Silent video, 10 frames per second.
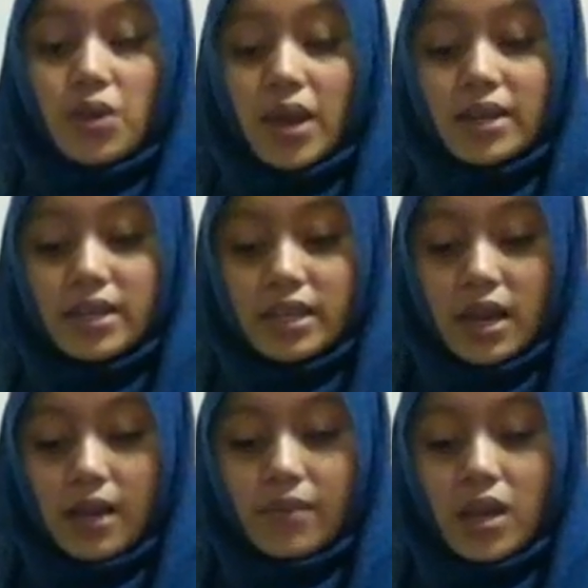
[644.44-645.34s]
new
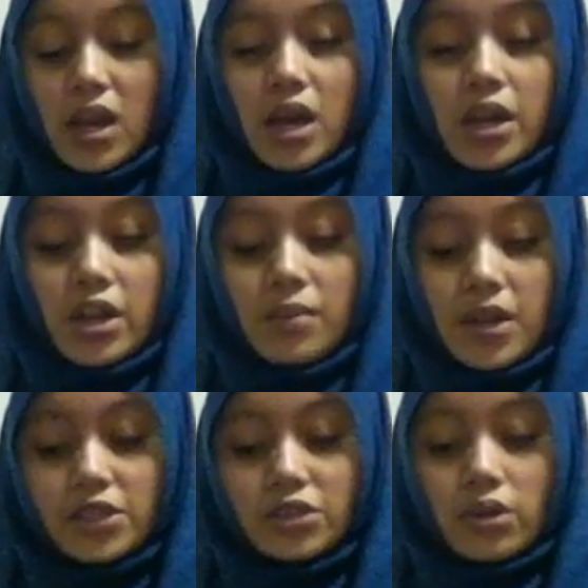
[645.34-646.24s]
idea,
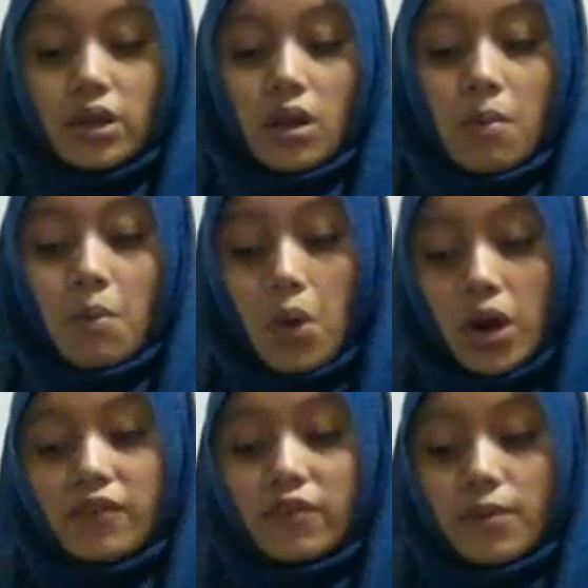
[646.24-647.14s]
thereby storing
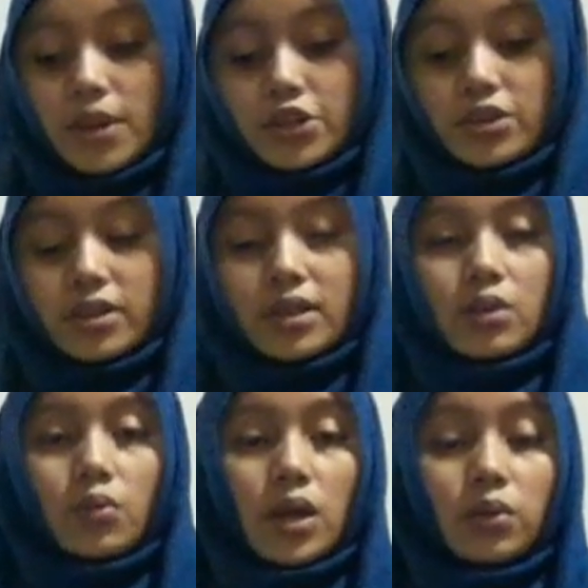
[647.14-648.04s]
more information
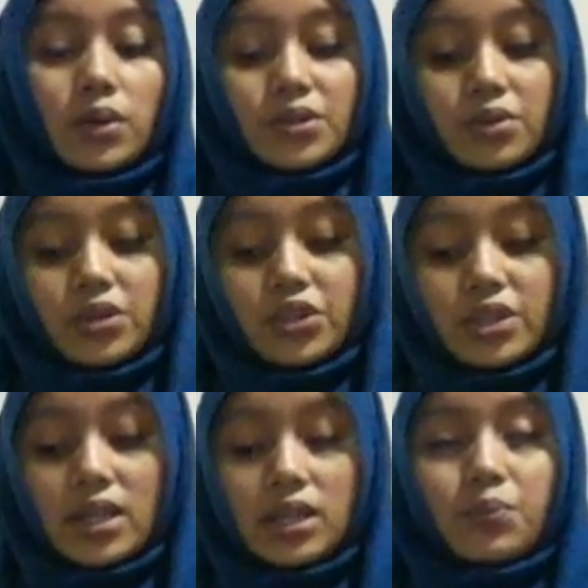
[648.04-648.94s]
than what was
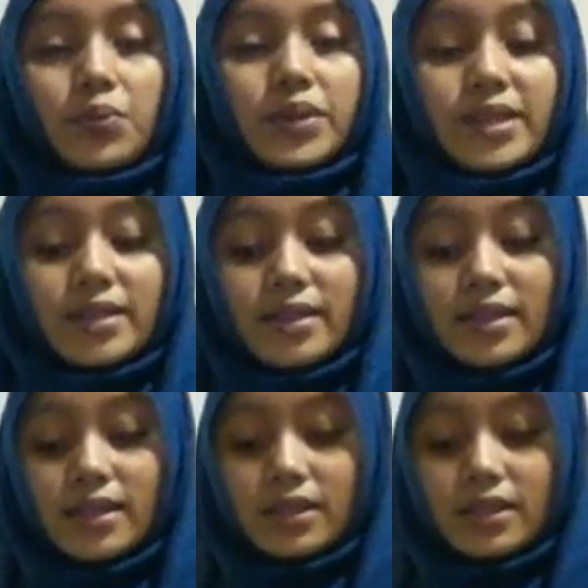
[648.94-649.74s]
originally presented